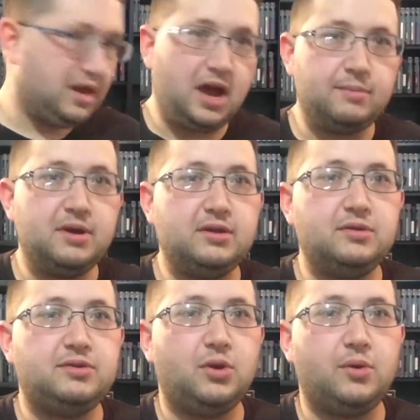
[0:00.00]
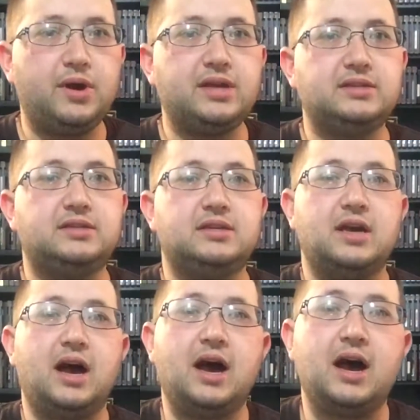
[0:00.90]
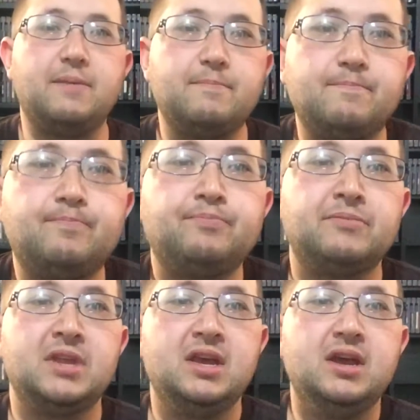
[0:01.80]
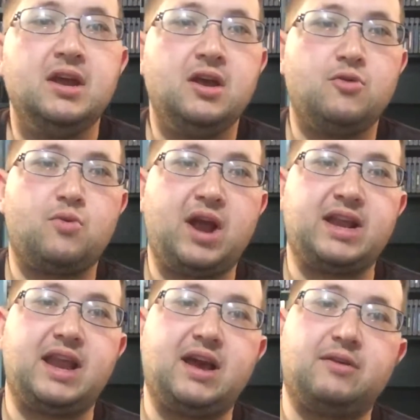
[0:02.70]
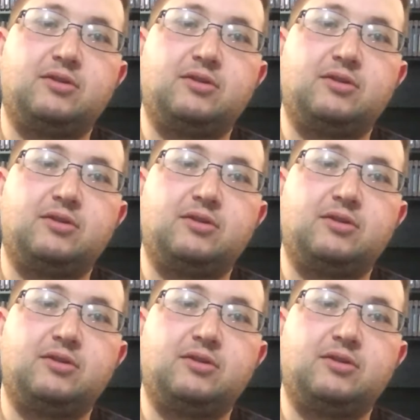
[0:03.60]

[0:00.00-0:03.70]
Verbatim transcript: I'm gonna do toys, um, right now,